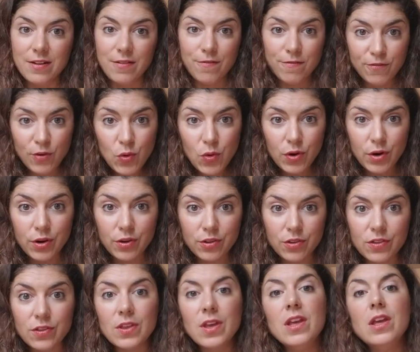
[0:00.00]
and
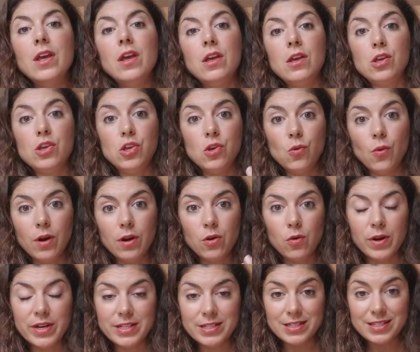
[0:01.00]
forth, you are
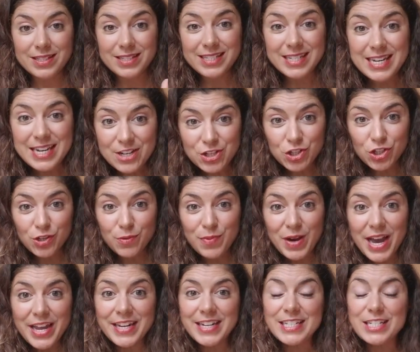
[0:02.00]
going to teach your
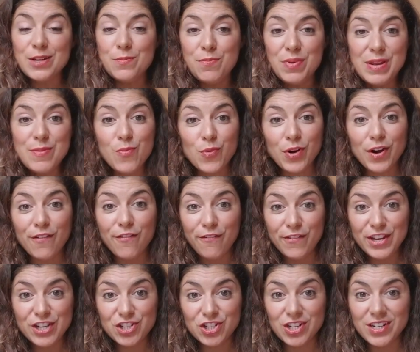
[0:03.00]
body to be more
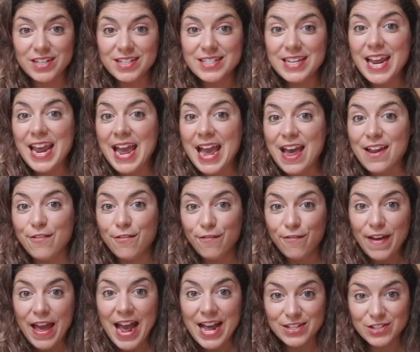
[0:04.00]
efficient at
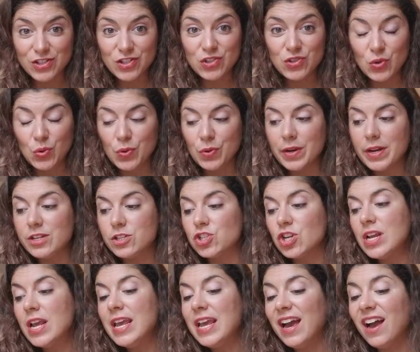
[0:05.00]
fat storage.
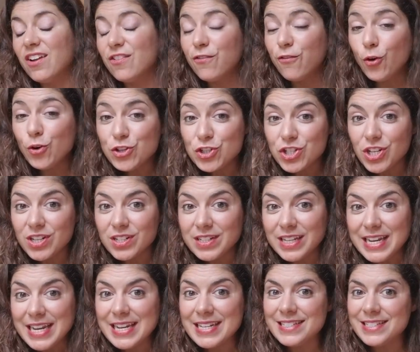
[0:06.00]

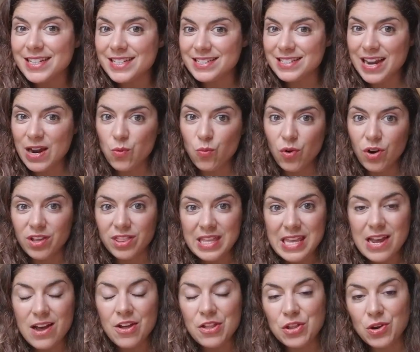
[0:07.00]
Unfortunately, it does not work
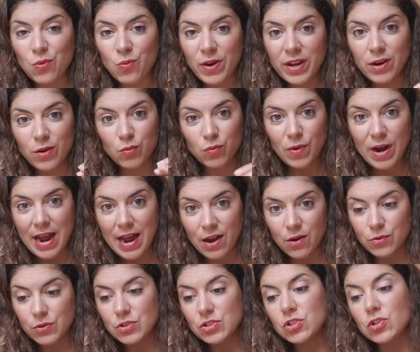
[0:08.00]
the other way
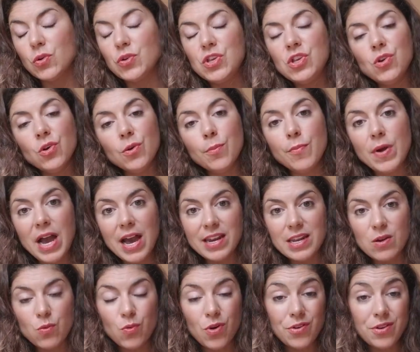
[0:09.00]
around. So your
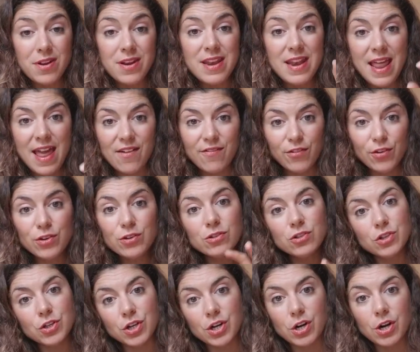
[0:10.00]
body will never
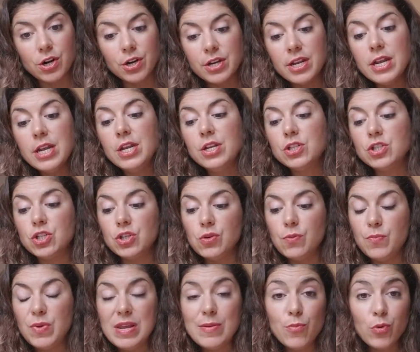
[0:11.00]
learn to
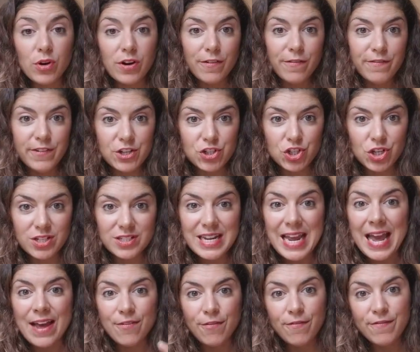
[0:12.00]
be more efficient
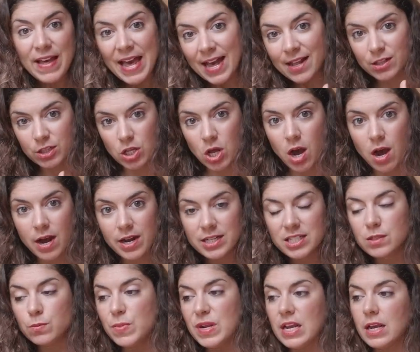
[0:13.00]
at fat
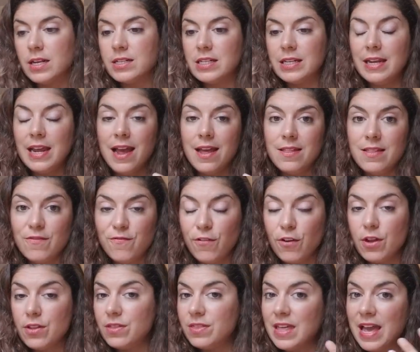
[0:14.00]
loss because again,
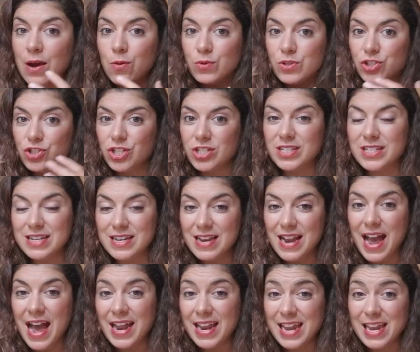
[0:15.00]
for, that was just
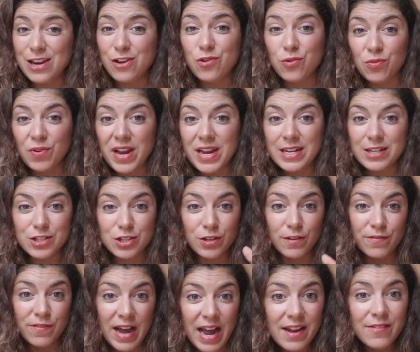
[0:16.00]
not a great
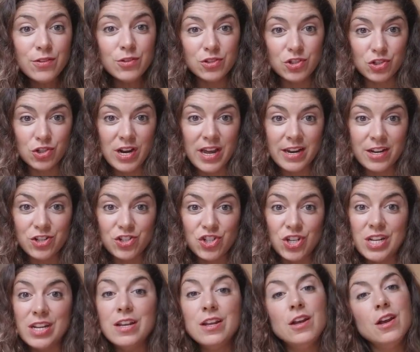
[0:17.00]
survival
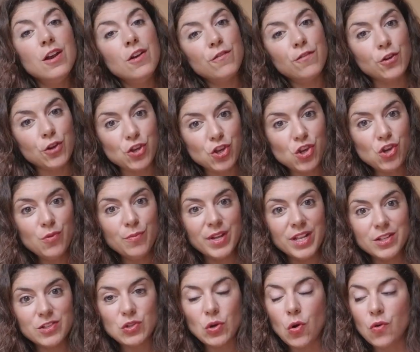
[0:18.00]
strategy for
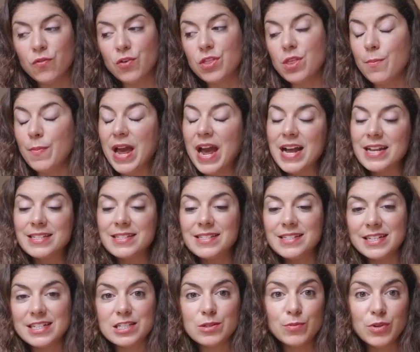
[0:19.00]
humans over the past
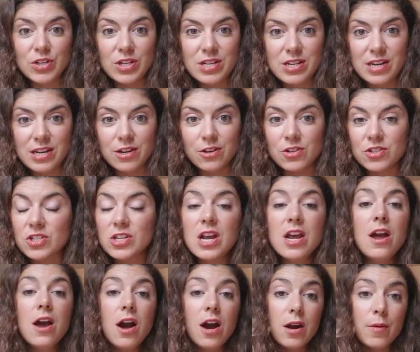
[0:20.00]
6 million years.
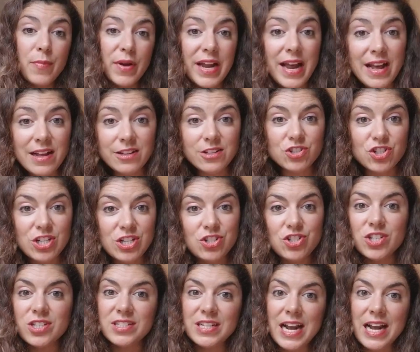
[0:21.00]
Our biology
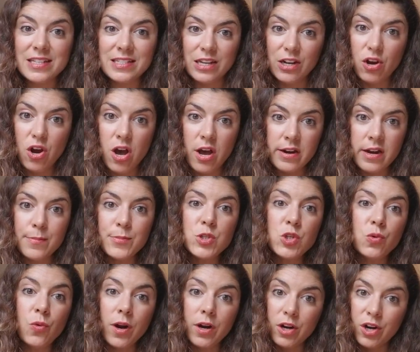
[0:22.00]
just hasn't caught up
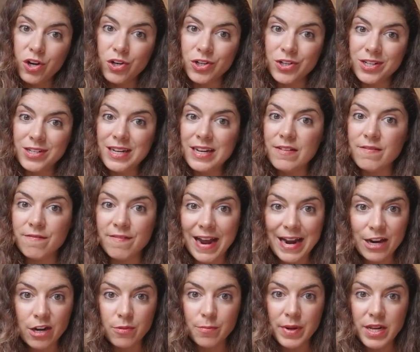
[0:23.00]
to our current
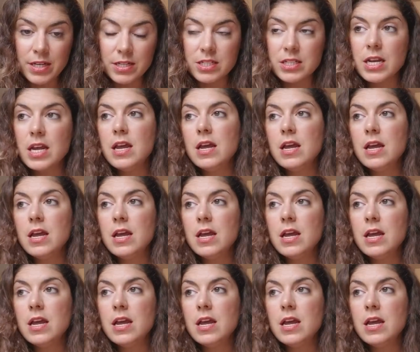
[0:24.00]
environment.